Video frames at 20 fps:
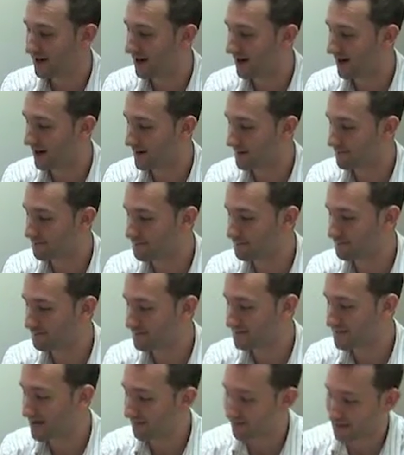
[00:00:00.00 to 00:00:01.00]
Do
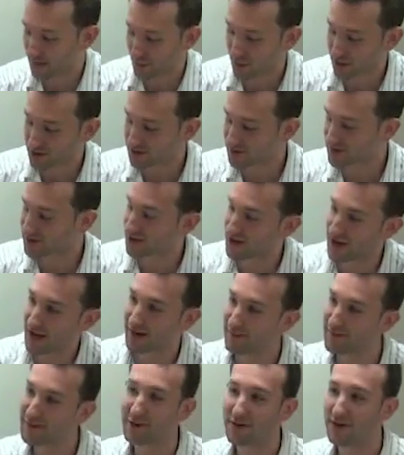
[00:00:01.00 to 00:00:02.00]
you have any questions on
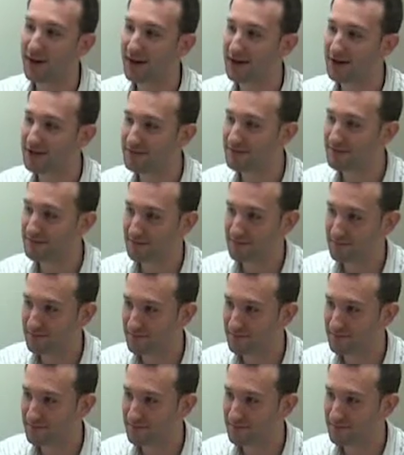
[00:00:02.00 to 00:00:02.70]
how to fill that in?